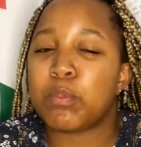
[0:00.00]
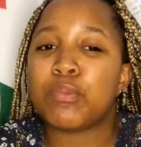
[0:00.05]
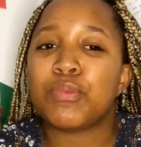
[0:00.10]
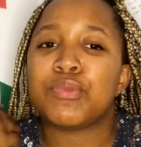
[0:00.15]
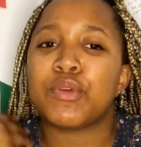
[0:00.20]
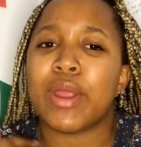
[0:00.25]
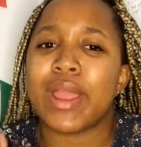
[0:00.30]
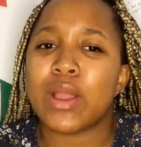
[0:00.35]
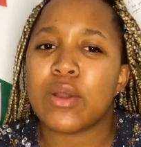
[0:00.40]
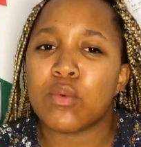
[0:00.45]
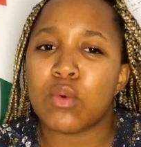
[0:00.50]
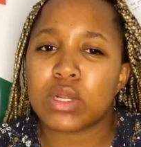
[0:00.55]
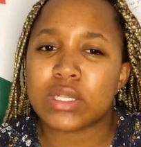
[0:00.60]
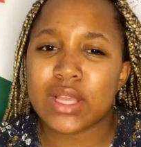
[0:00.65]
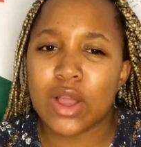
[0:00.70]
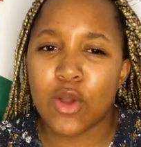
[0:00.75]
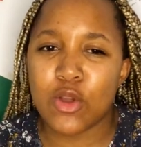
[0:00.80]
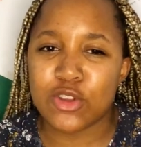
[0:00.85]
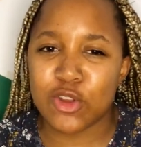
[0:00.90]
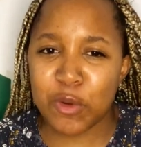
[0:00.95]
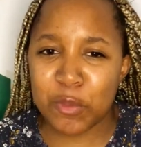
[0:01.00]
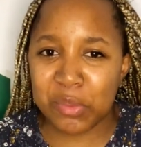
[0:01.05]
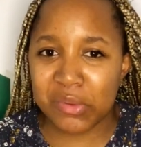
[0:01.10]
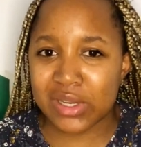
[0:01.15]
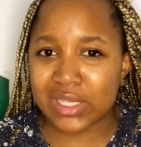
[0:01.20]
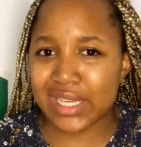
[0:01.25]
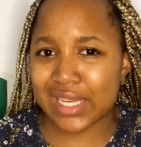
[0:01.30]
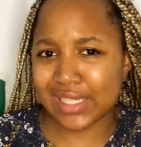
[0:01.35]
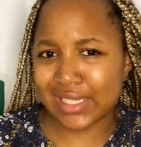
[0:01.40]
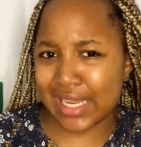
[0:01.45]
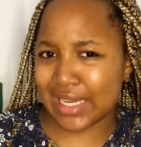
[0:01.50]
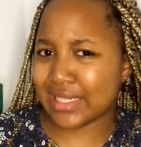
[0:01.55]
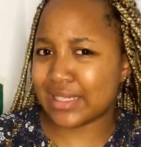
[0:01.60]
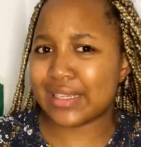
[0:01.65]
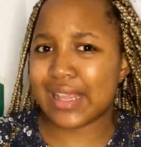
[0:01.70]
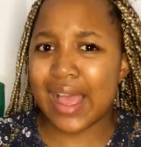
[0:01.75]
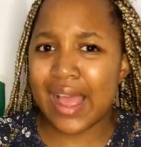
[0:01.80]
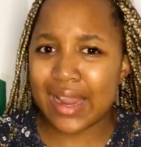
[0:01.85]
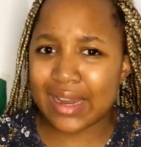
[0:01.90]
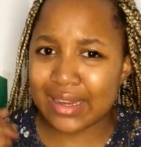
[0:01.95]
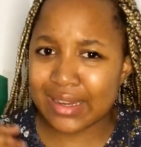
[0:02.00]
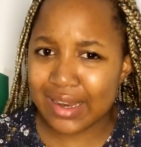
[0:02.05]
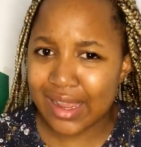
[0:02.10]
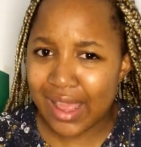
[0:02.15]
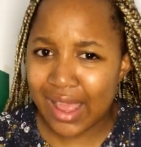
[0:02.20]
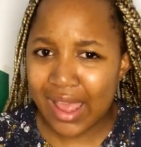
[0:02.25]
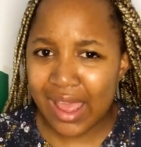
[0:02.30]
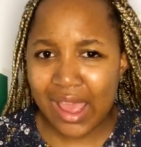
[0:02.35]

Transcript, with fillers: throwing water on your body and you're done